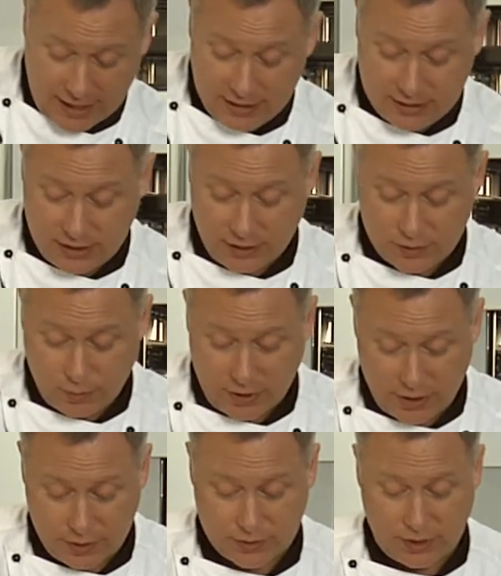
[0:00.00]
I think dill is
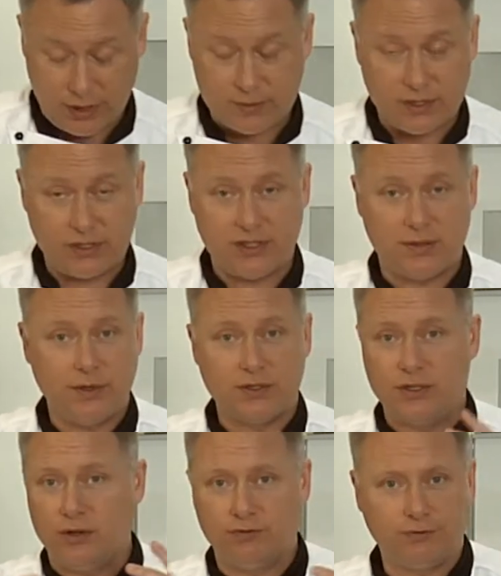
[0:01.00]
one of those herbs that just smells
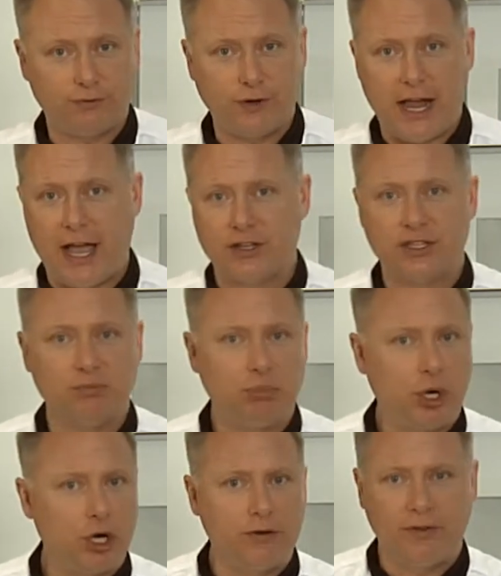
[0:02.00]
so fresh and
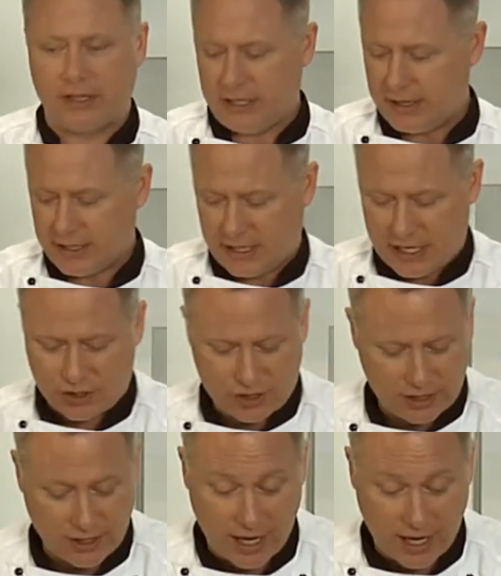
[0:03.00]
perfect in the kitchen.